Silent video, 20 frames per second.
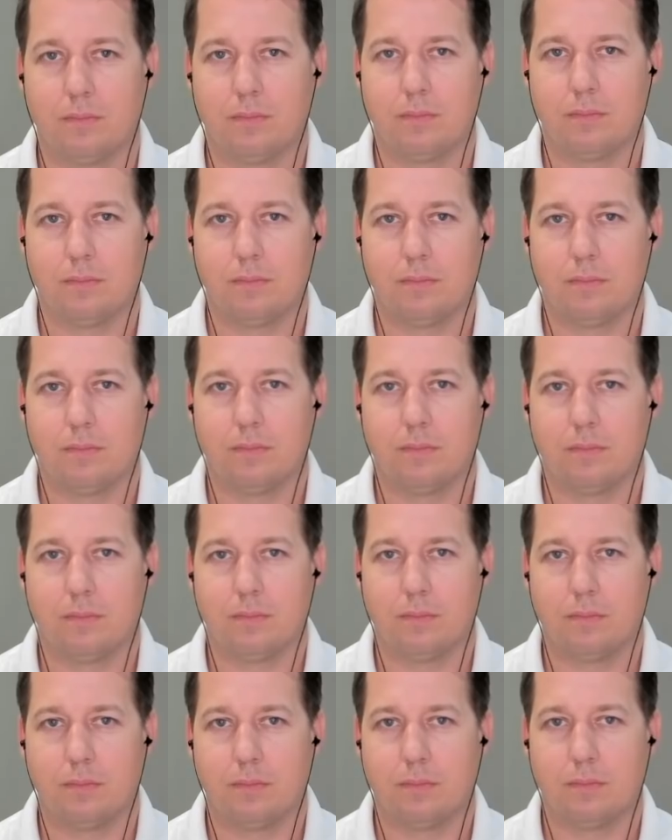
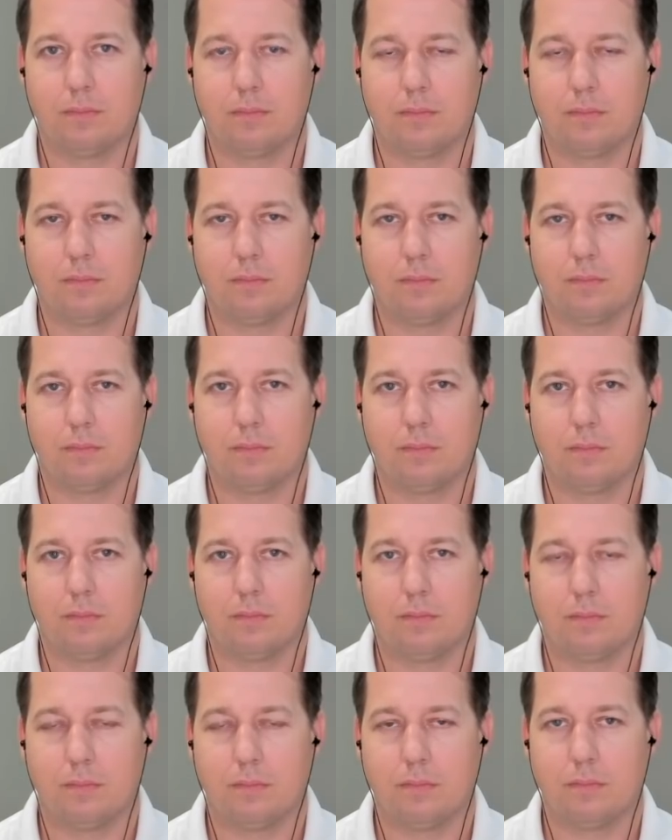
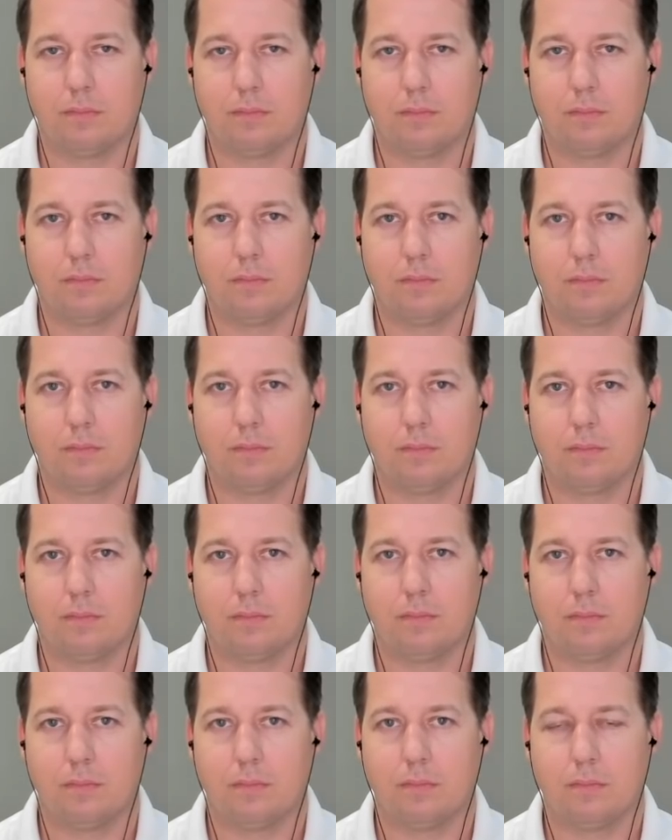
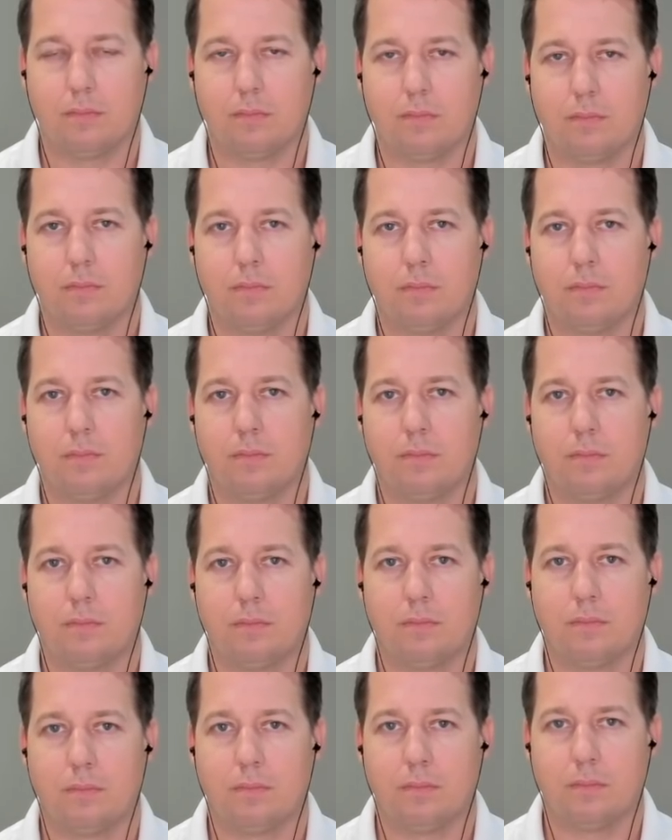
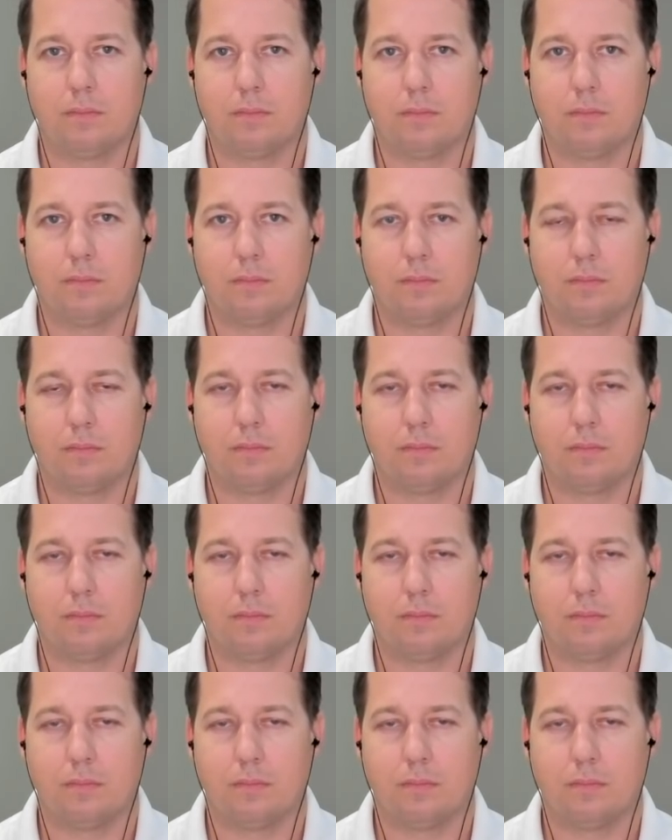No words are spoken by the person on screen.